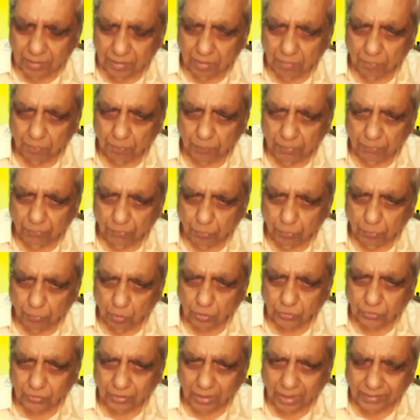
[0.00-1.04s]
Before
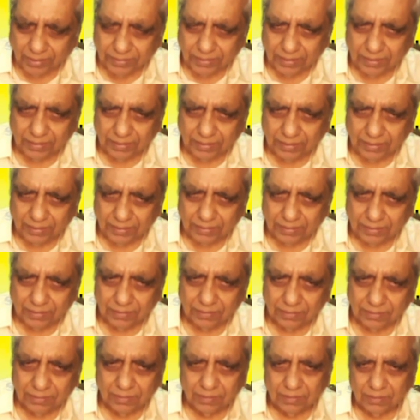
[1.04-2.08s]
starting
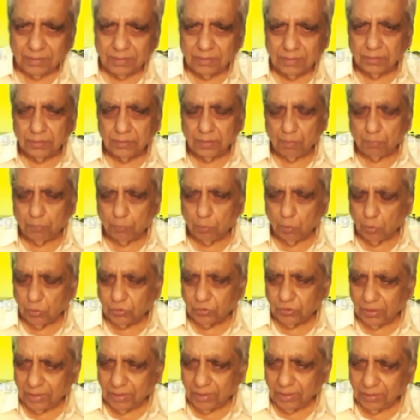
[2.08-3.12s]
the
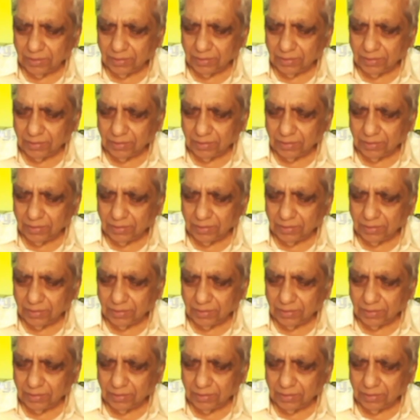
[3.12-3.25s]
portion,